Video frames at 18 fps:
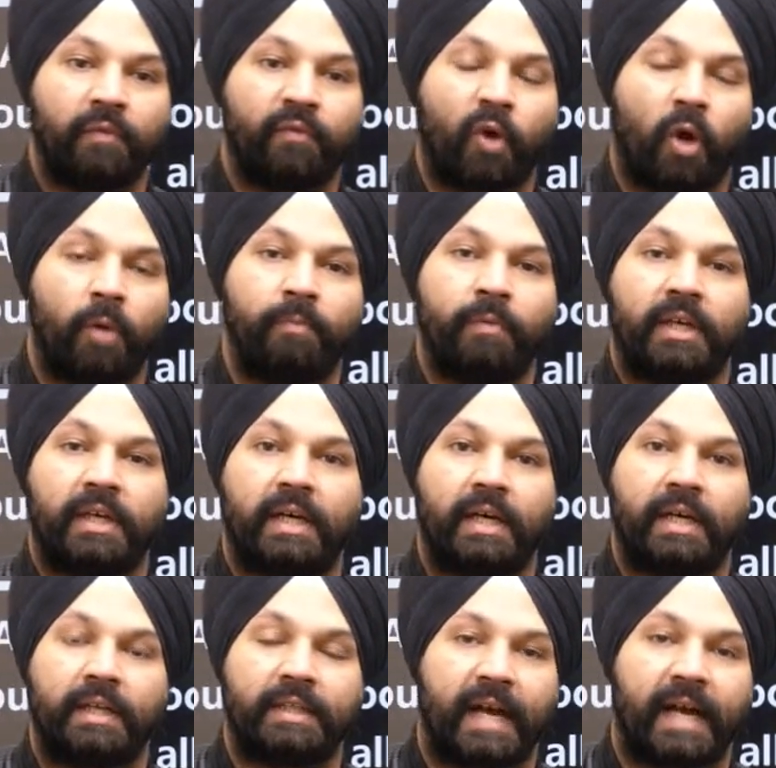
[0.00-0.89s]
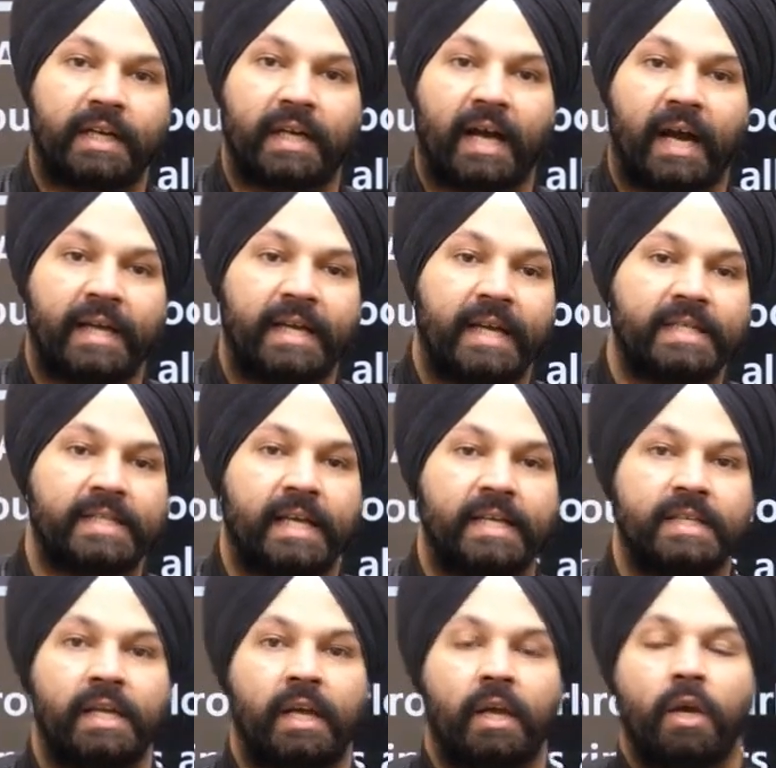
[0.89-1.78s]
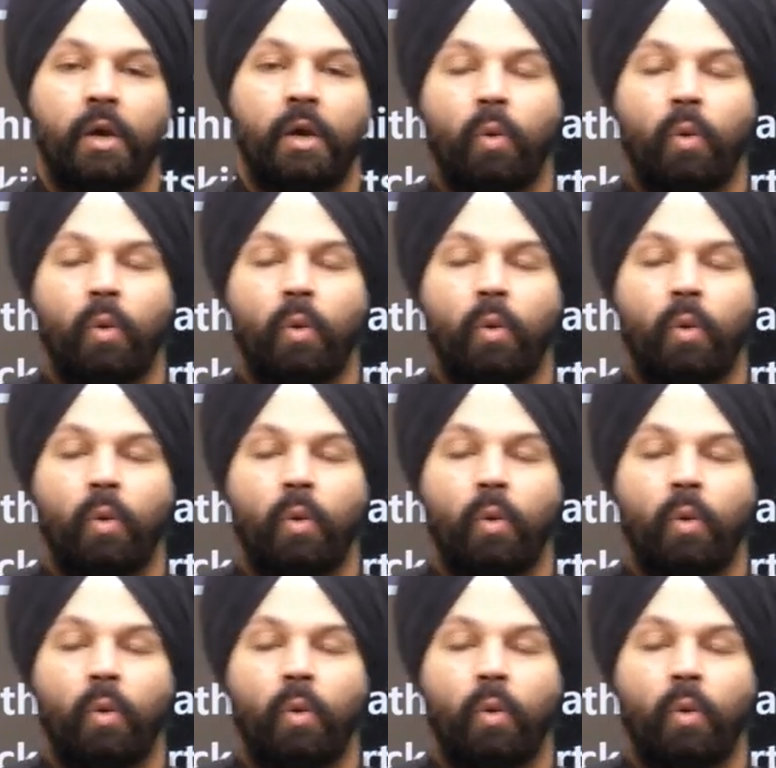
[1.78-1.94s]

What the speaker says: from that ISS.